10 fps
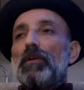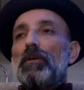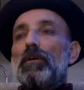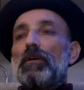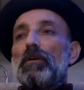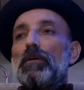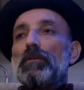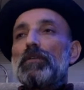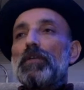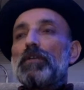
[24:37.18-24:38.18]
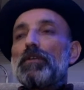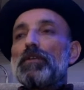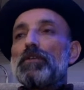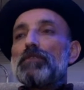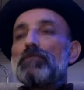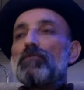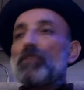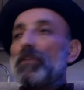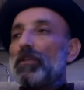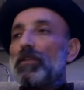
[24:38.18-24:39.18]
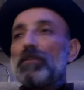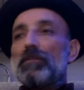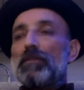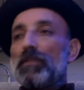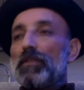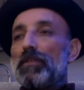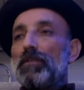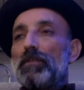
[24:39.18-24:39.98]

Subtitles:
that is really, really,